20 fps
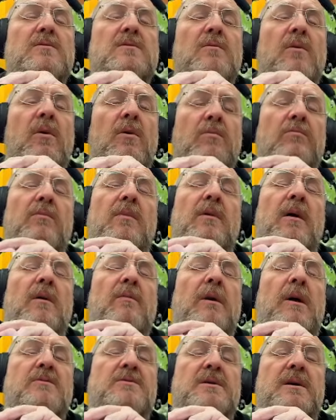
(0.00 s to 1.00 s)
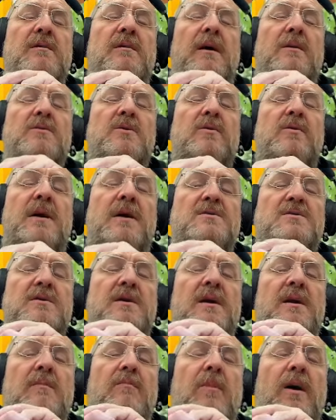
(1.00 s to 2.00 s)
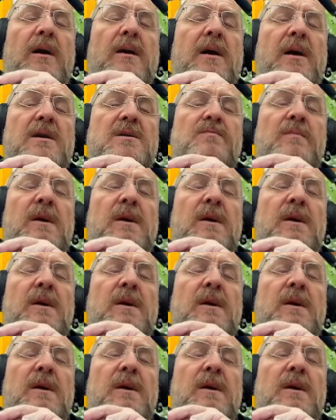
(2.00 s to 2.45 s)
or I would say like 2,000 yen in my case,